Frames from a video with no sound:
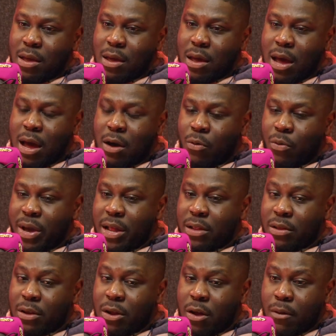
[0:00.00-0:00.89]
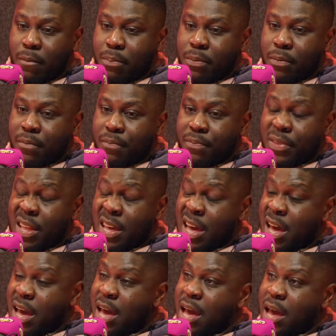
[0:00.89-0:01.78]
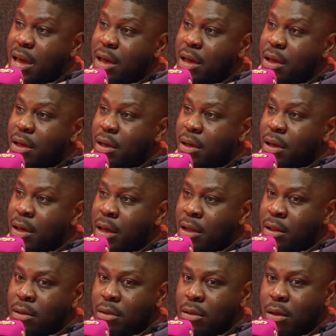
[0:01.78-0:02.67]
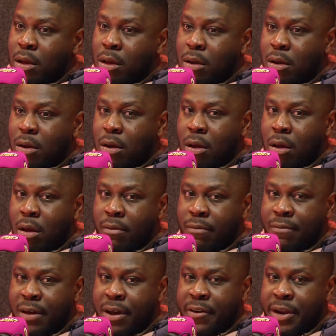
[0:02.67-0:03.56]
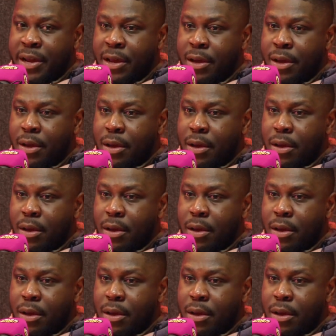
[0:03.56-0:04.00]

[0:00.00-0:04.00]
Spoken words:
how we ended up here in a very